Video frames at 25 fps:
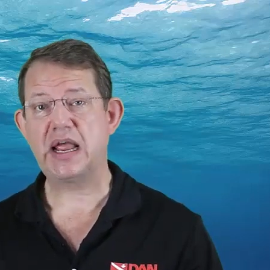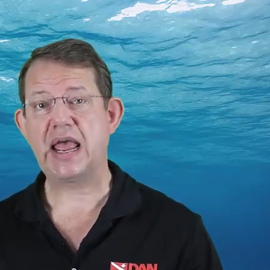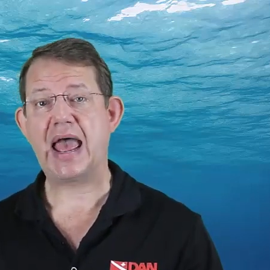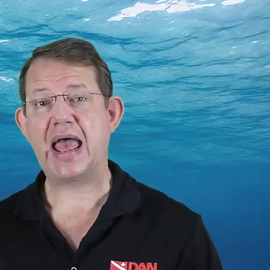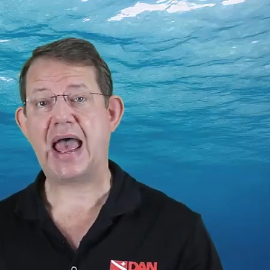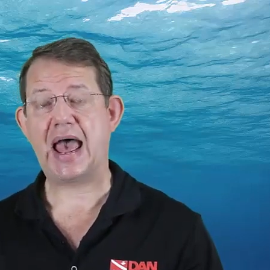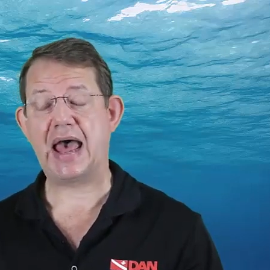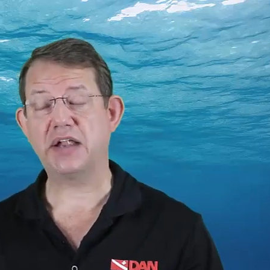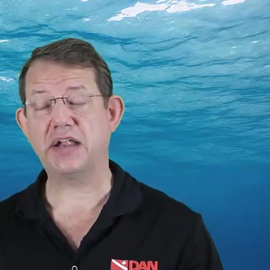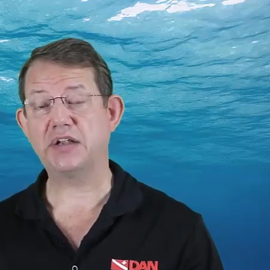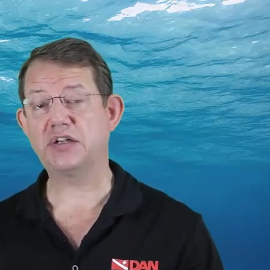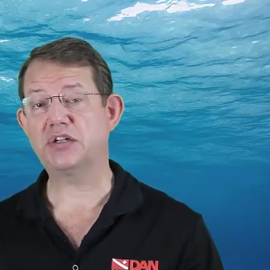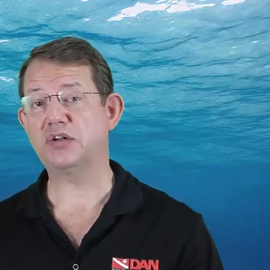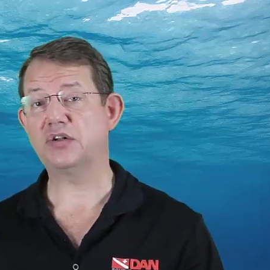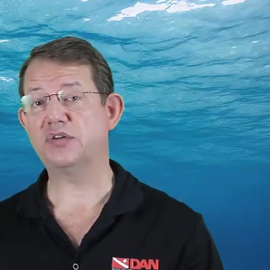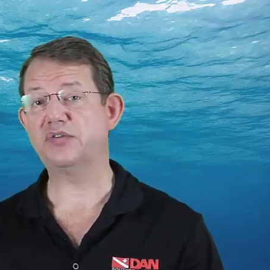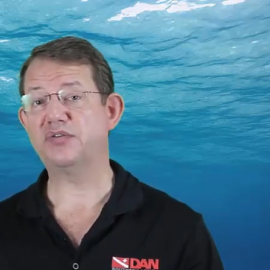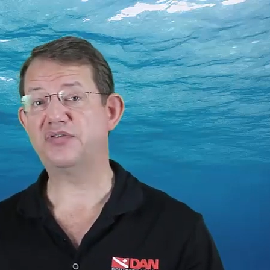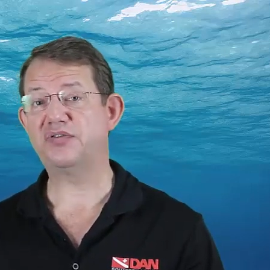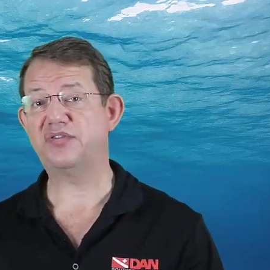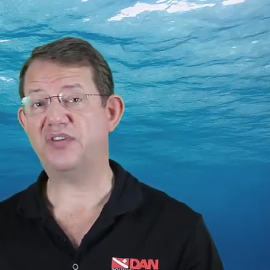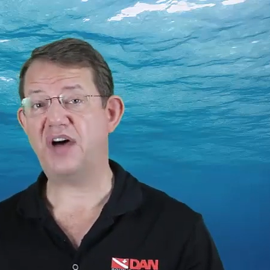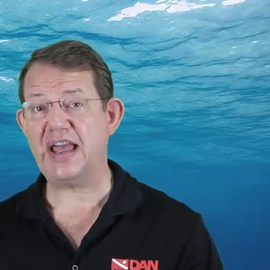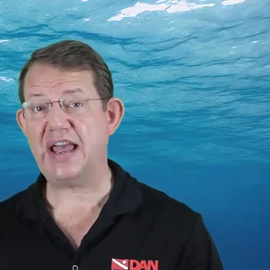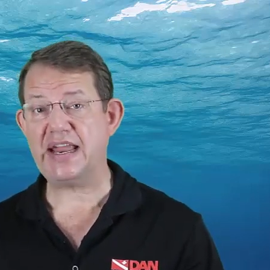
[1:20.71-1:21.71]
until
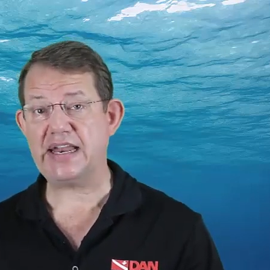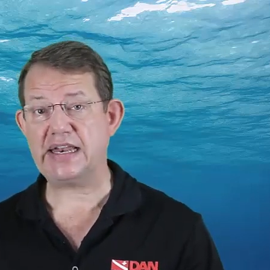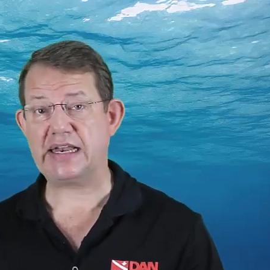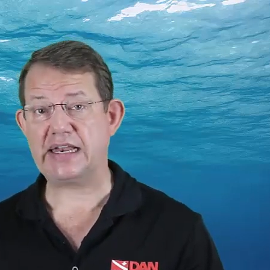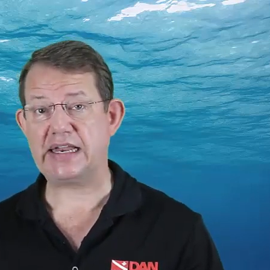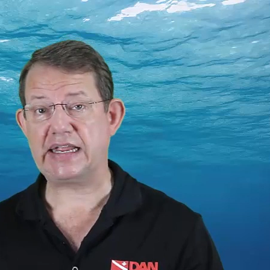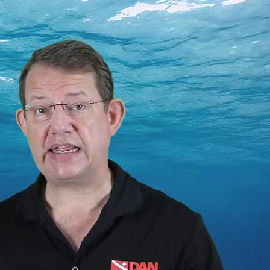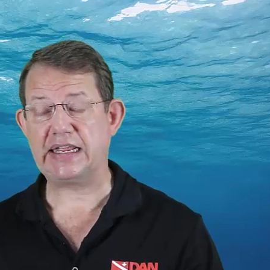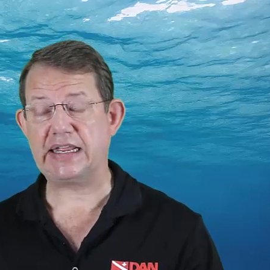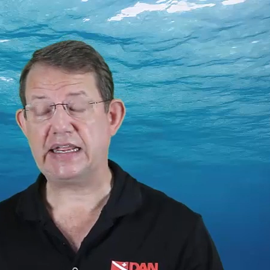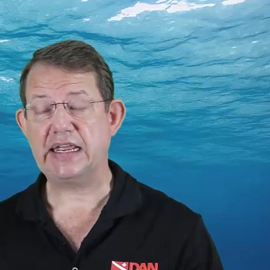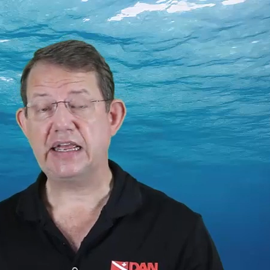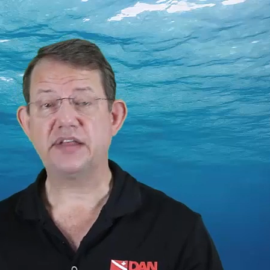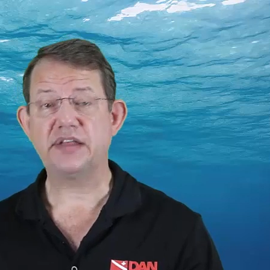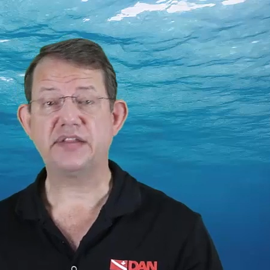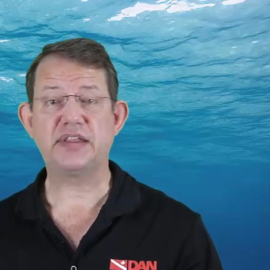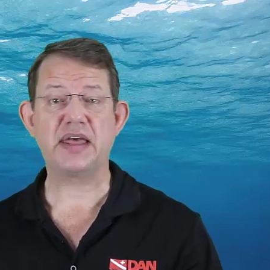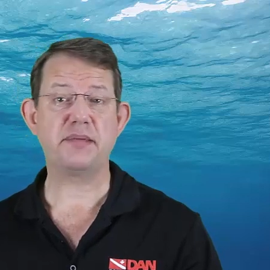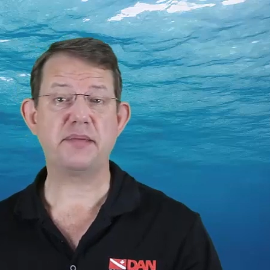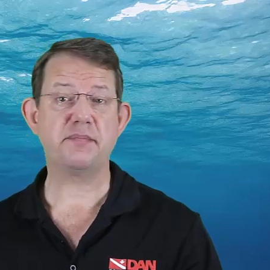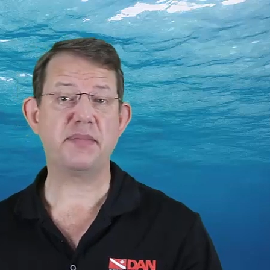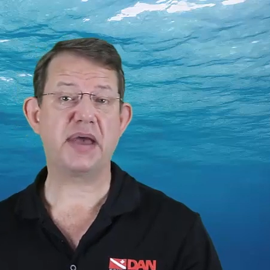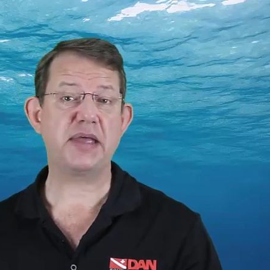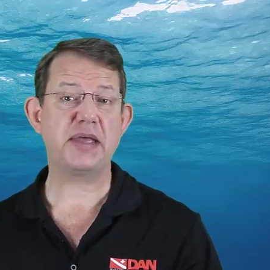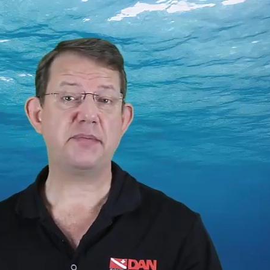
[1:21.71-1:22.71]
finally they
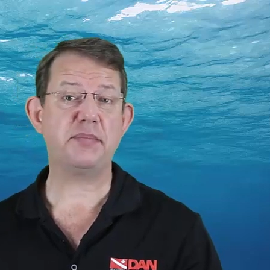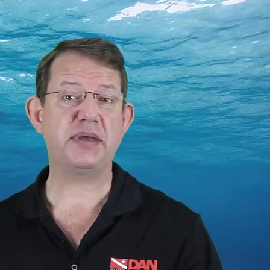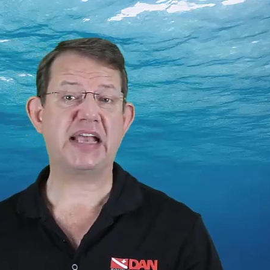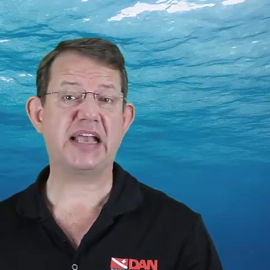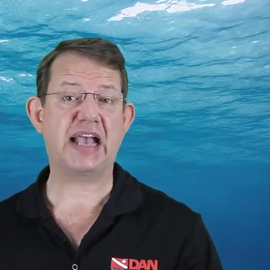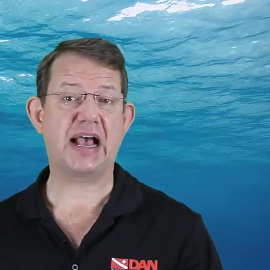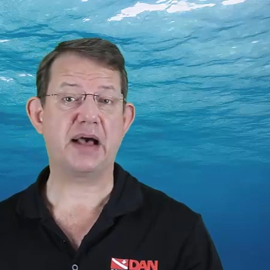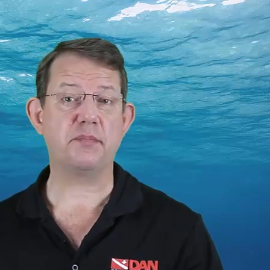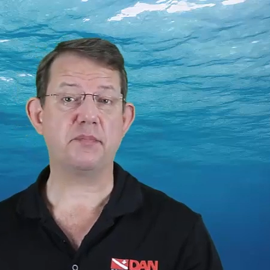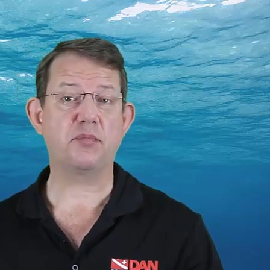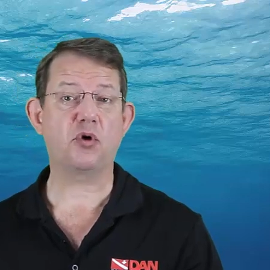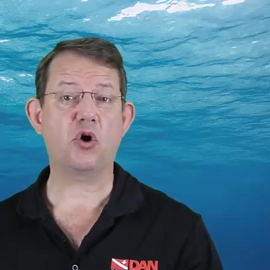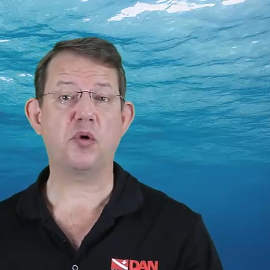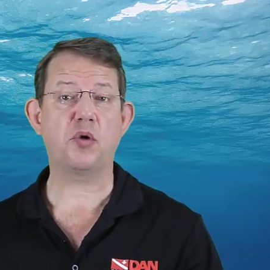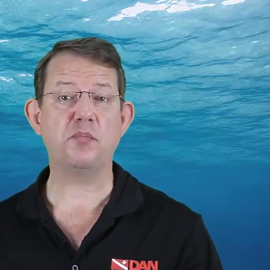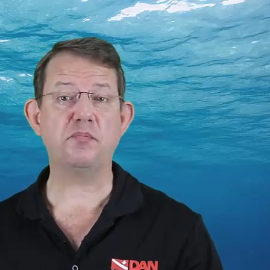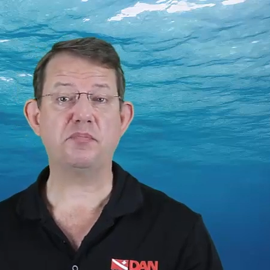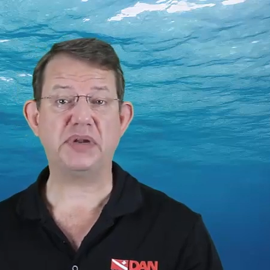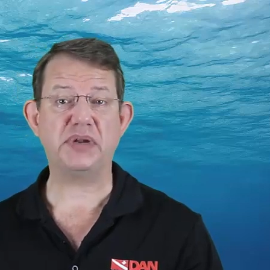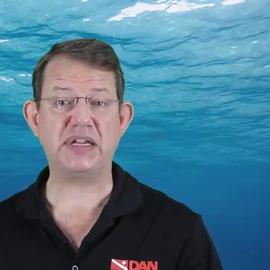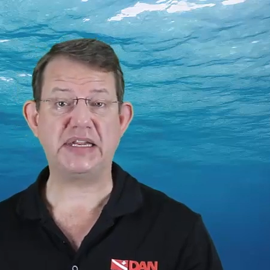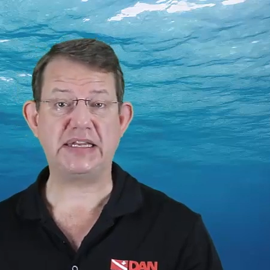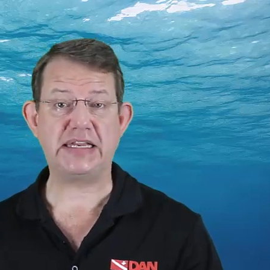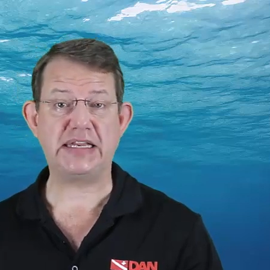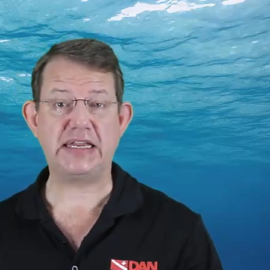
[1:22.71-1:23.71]
may become
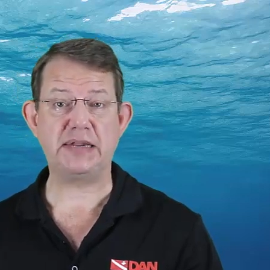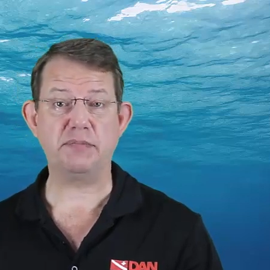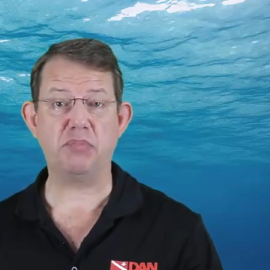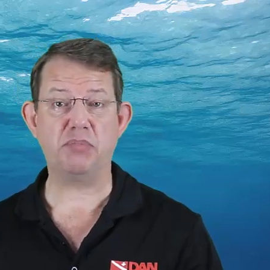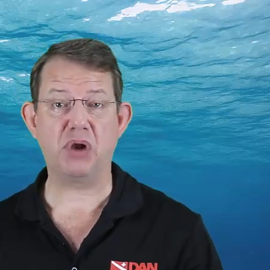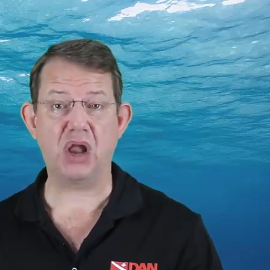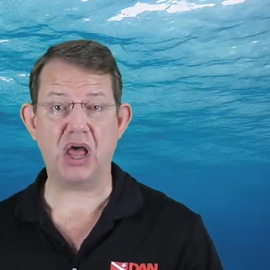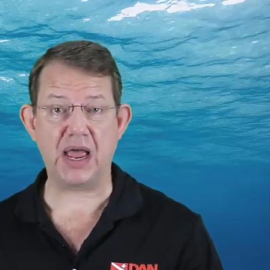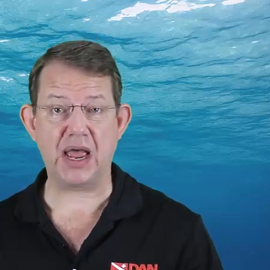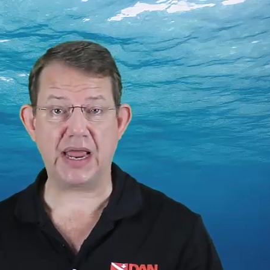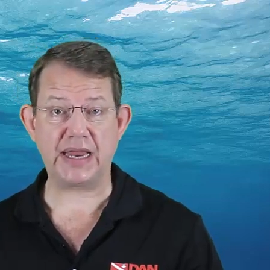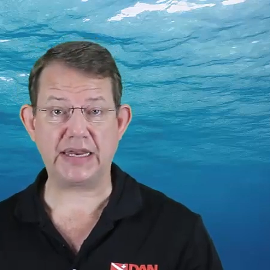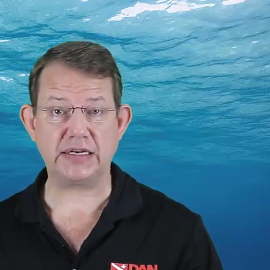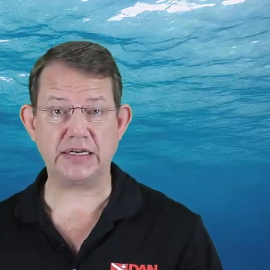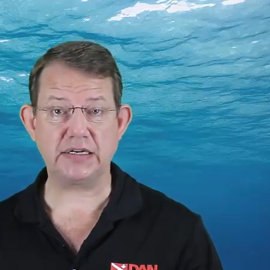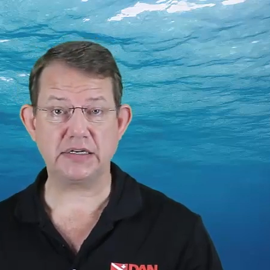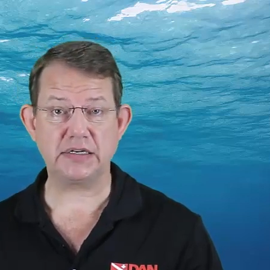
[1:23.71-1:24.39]
completely blind.